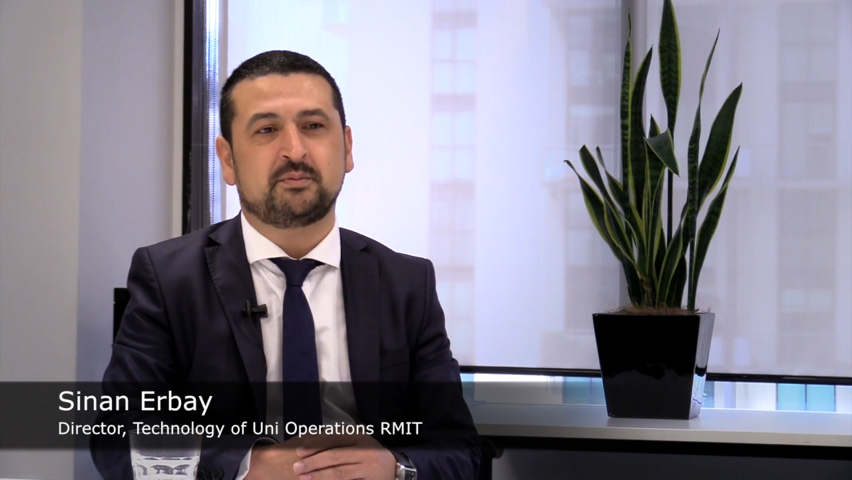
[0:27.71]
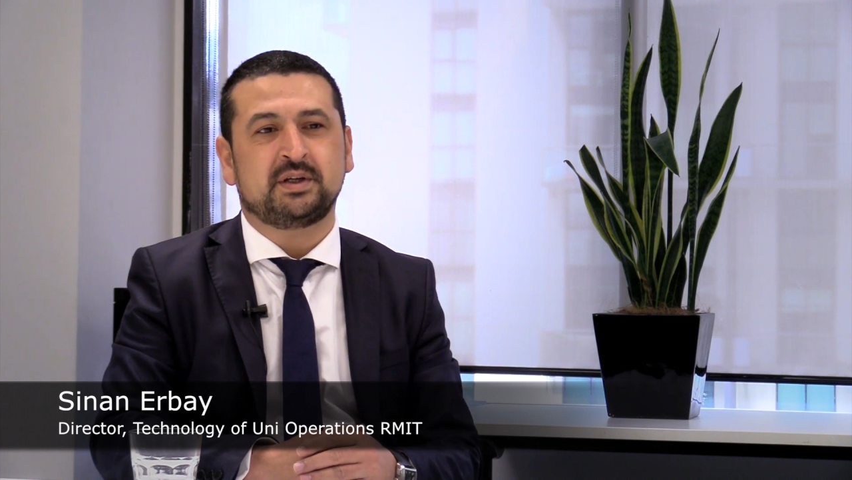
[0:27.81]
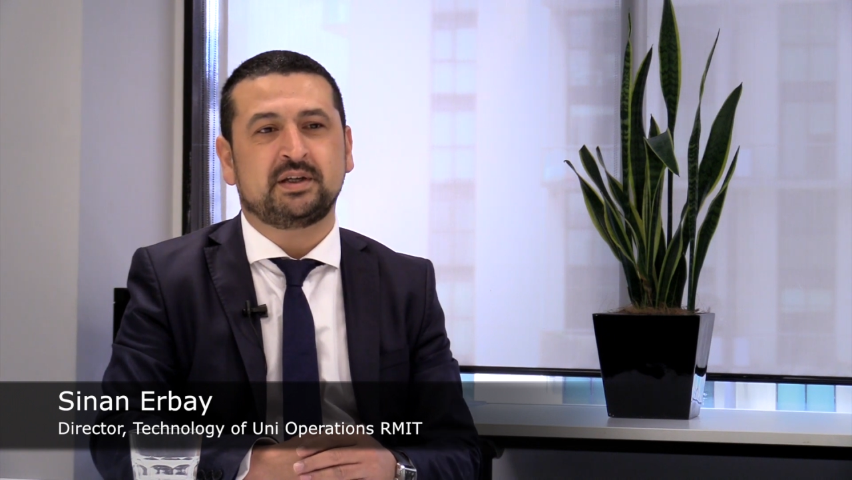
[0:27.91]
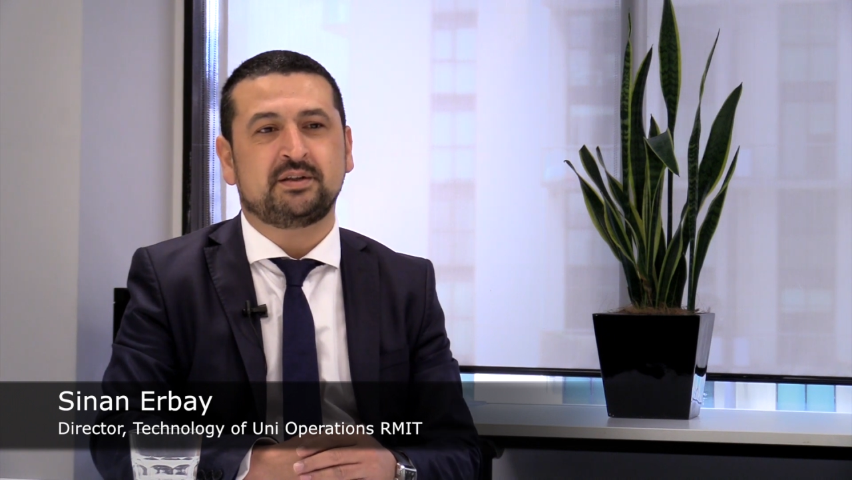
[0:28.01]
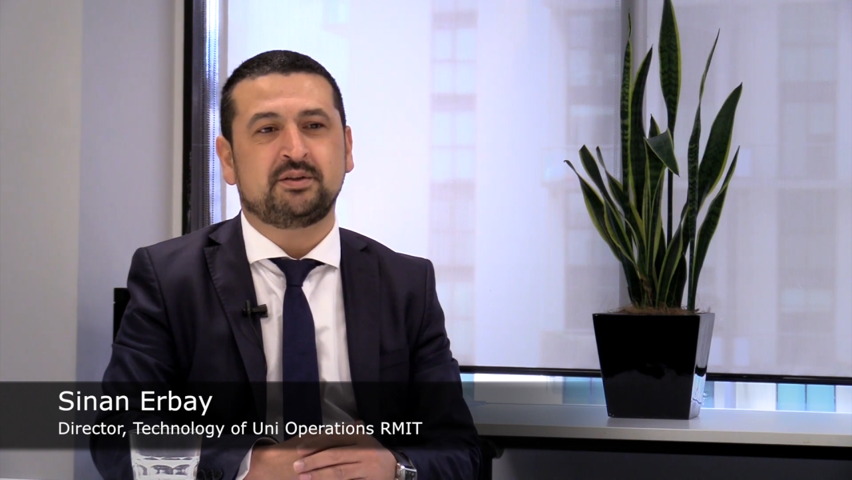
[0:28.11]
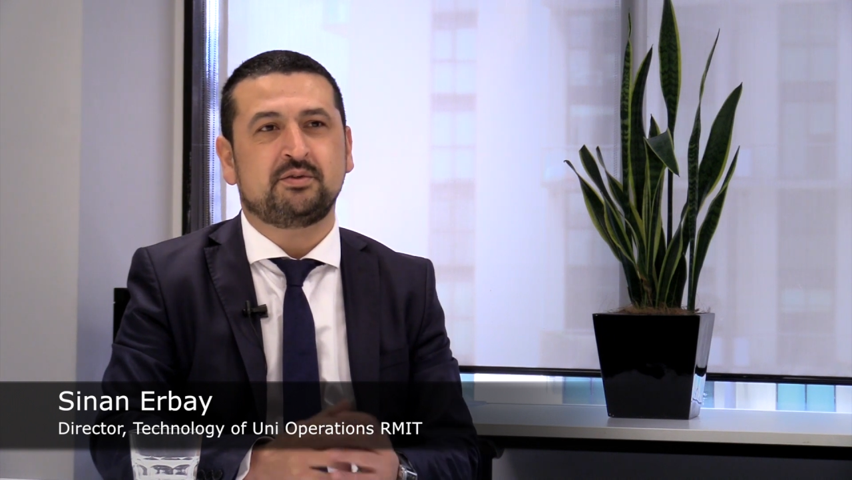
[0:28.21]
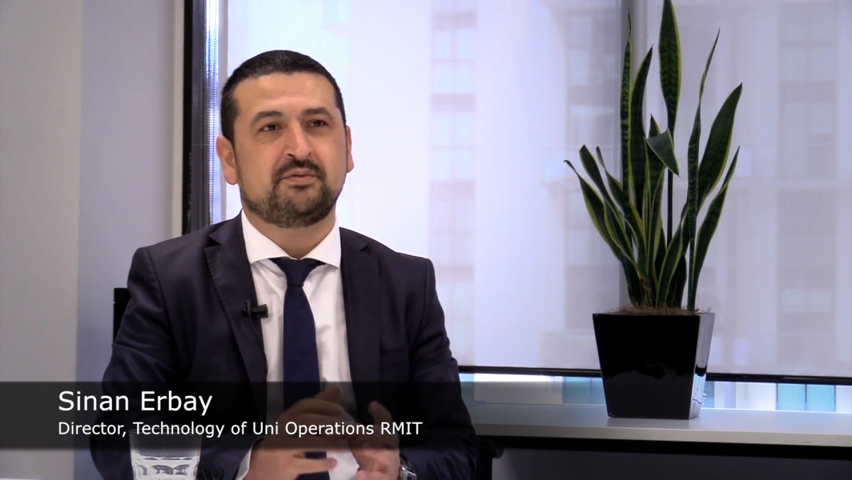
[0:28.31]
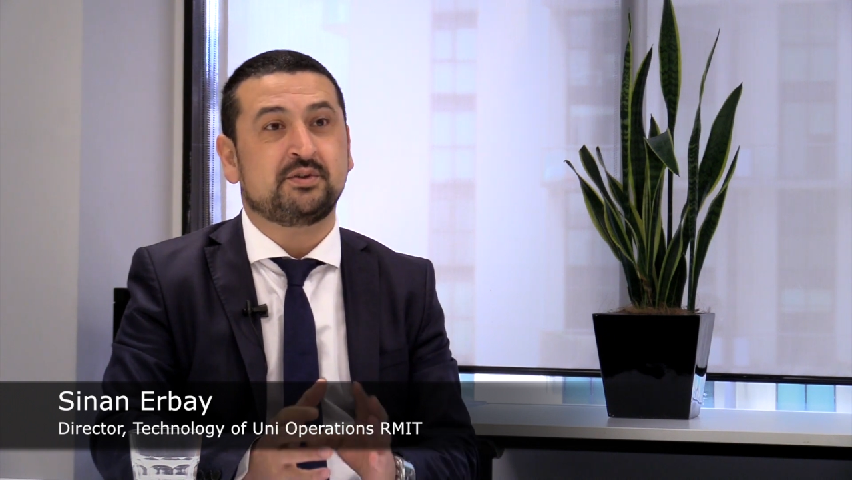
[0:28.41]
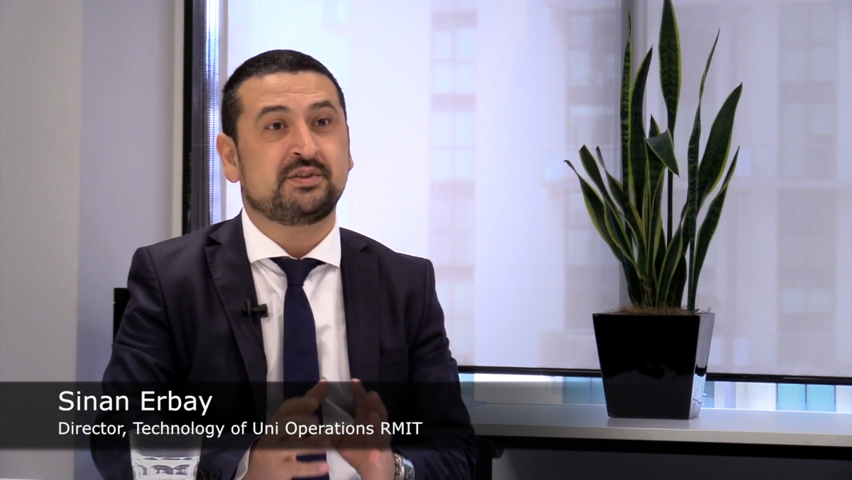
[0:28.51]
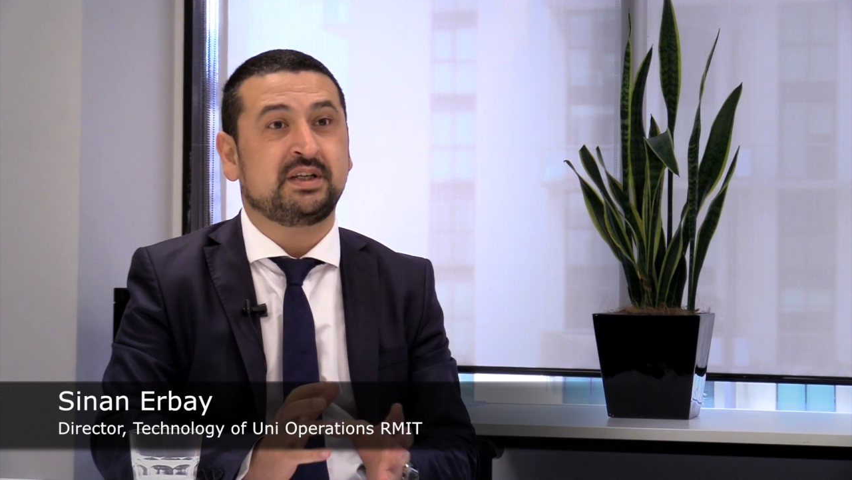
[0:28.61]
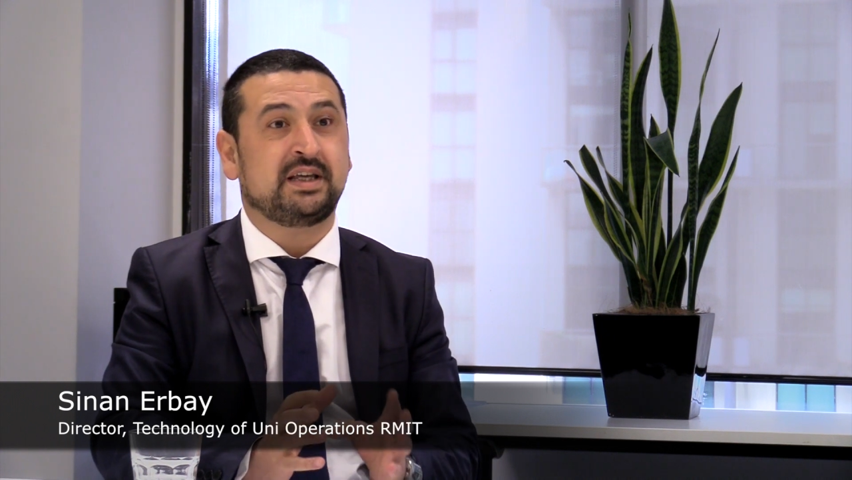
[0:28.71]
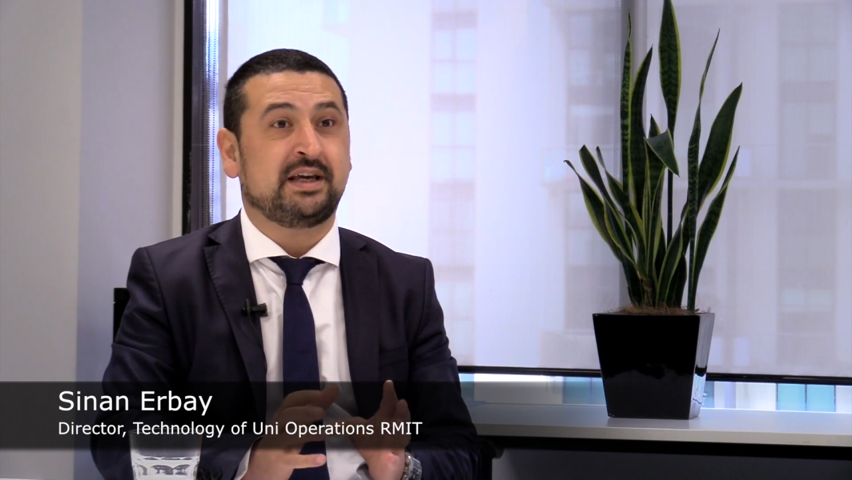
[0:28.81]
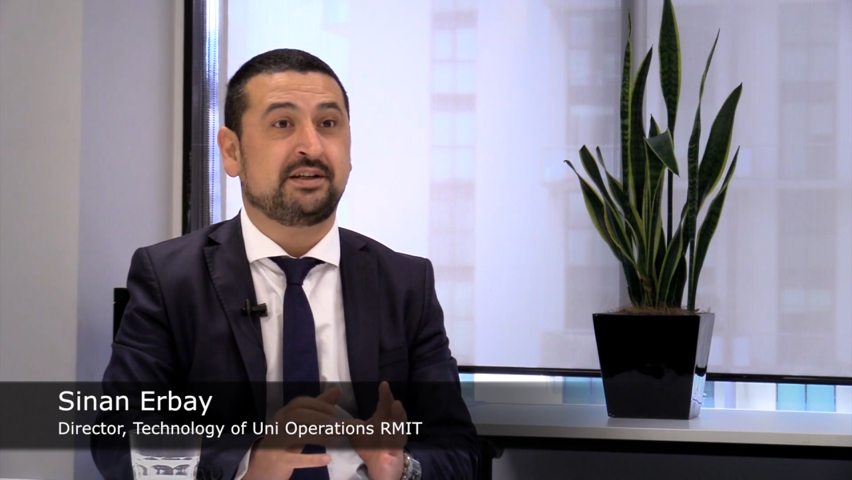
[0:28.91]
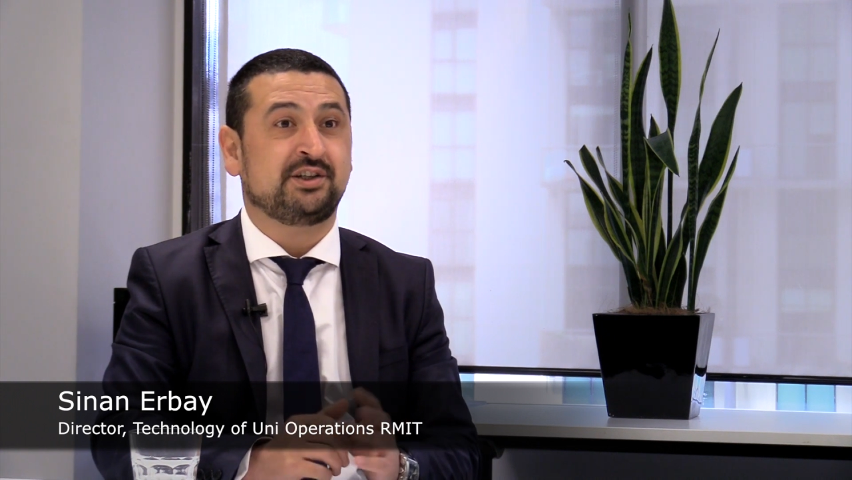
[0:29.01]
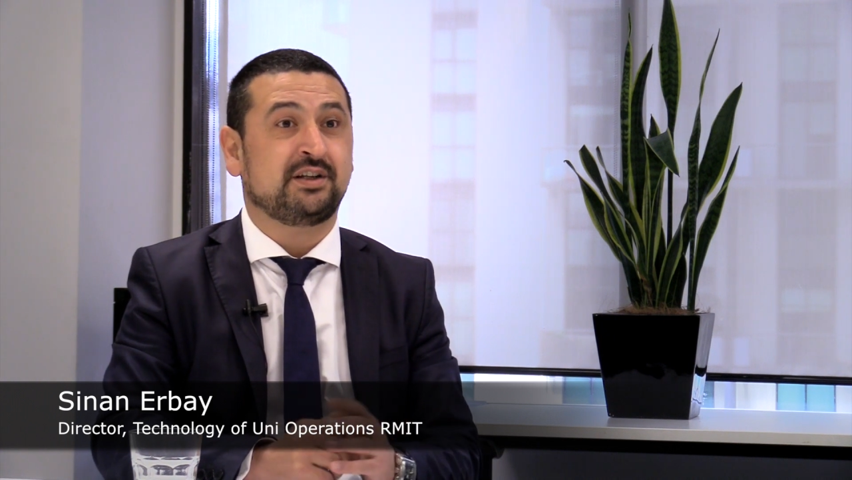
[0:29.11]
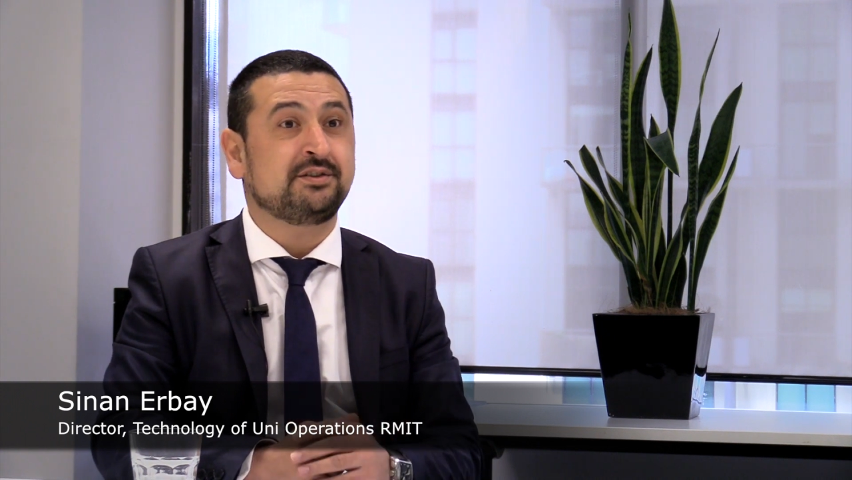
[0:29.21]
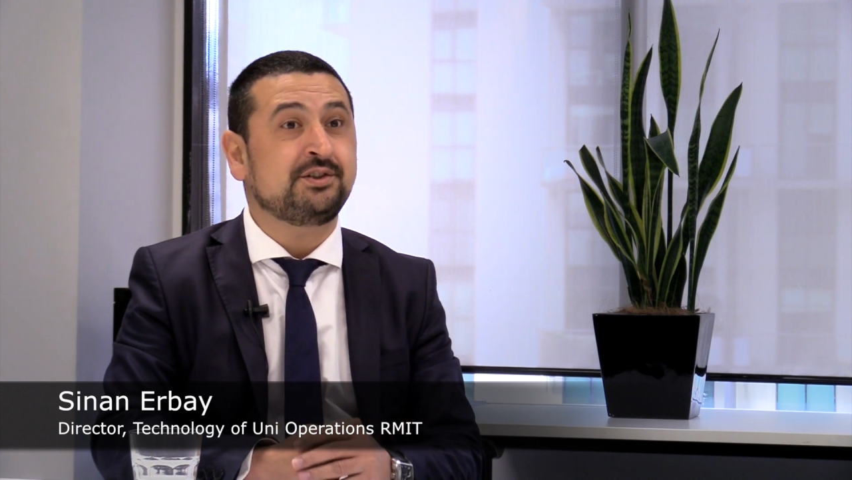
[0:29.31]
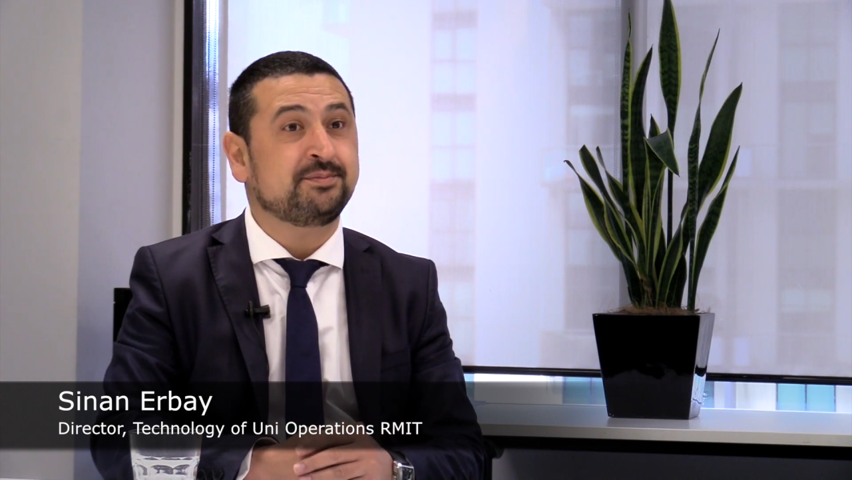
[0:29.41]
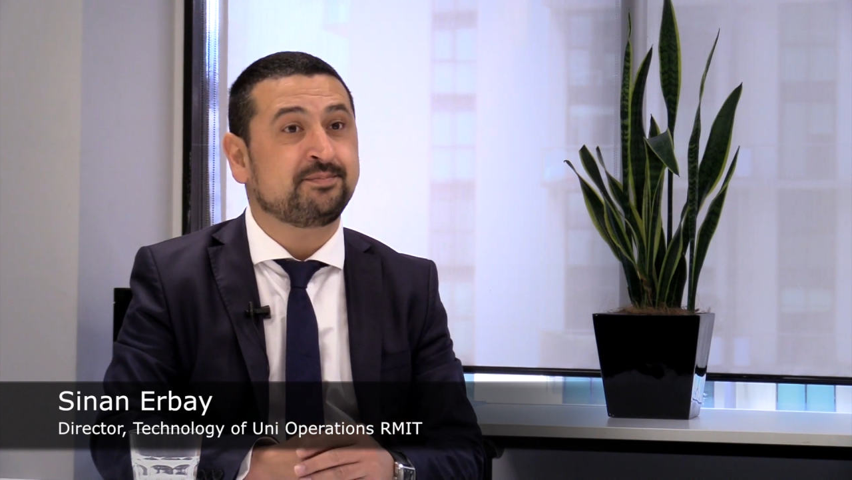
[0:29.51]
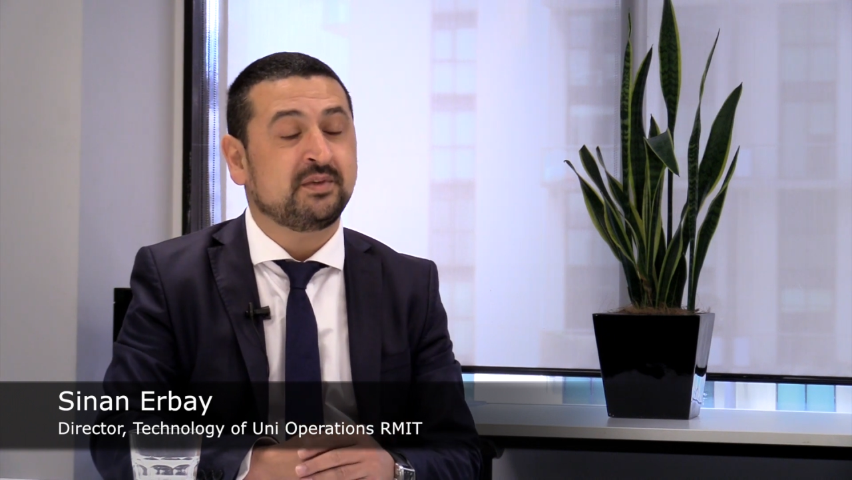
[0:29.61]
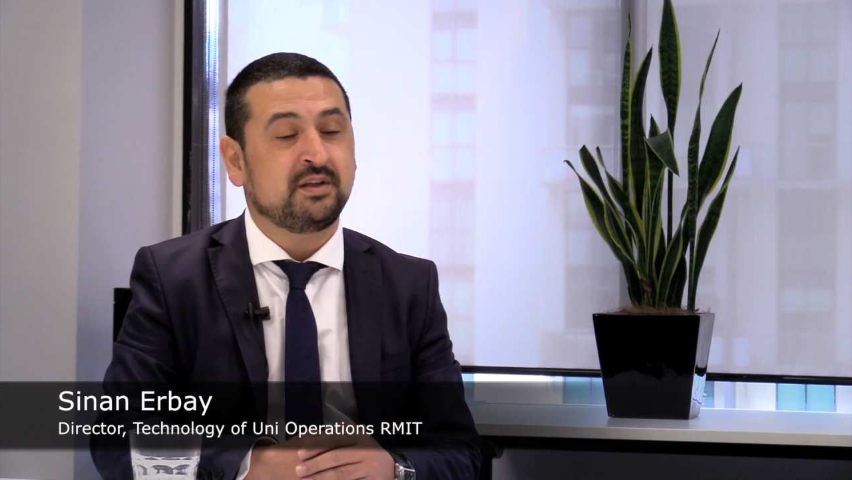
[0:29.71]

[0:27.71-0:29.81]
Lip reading: where the university had a challenge.